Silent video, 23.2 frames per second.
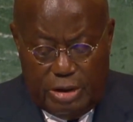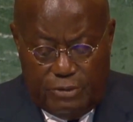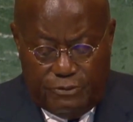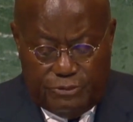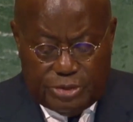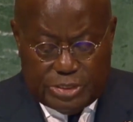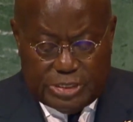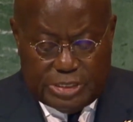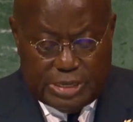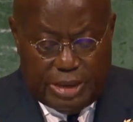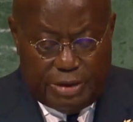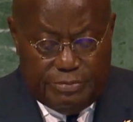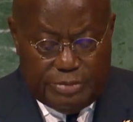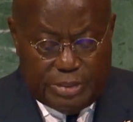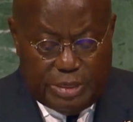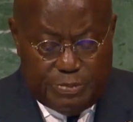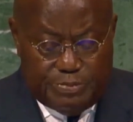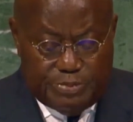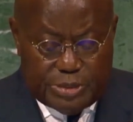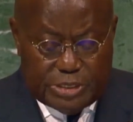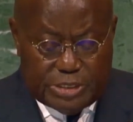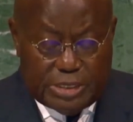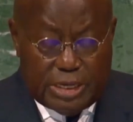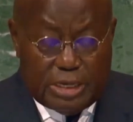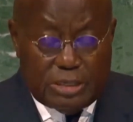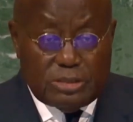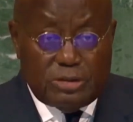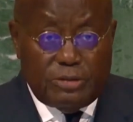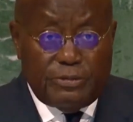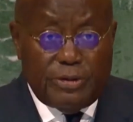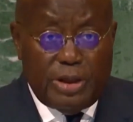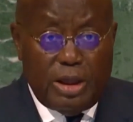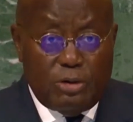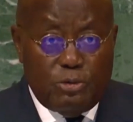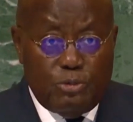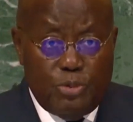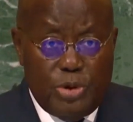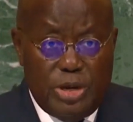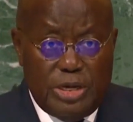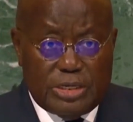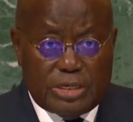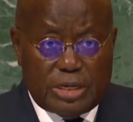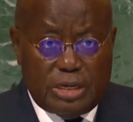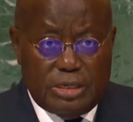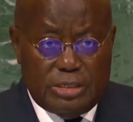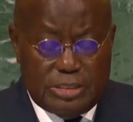for 70% of our
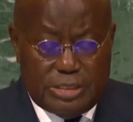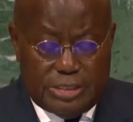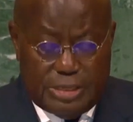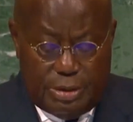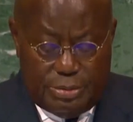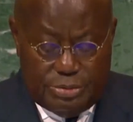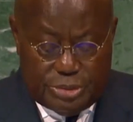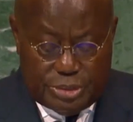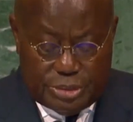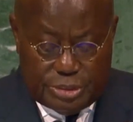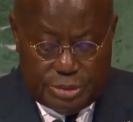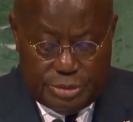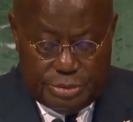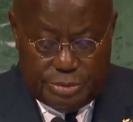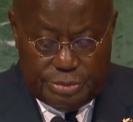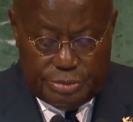wheat consumption.